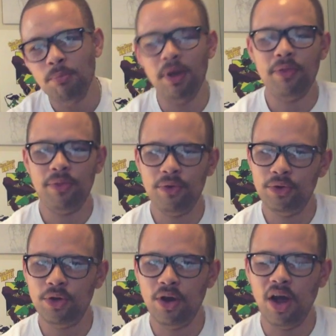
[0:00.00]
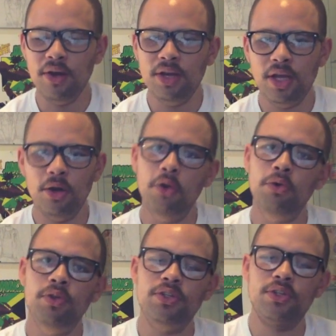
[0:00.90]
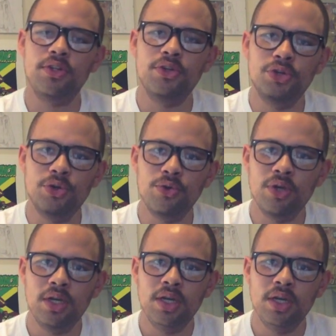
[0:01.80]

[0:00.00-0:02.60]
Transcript: My third con, and although this isn't new,